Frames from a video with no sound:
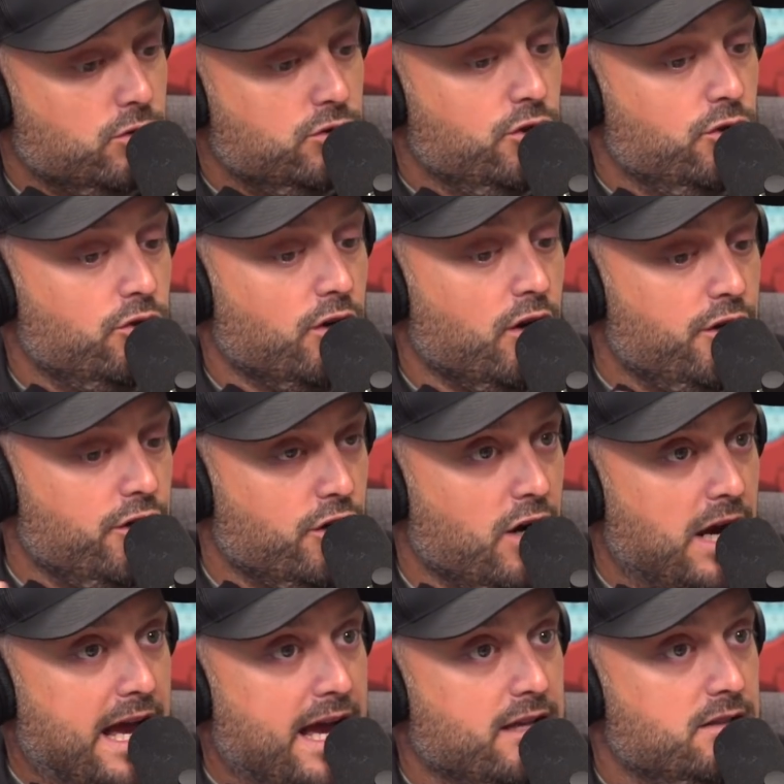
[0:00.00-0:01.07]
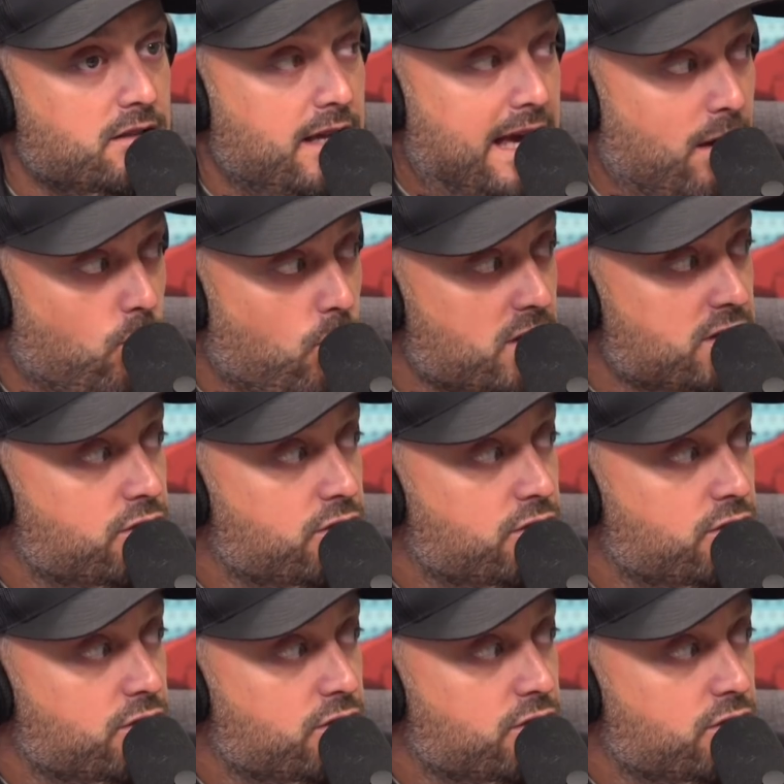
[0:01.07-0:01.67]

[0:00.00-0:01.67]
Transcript: do their undergrad at one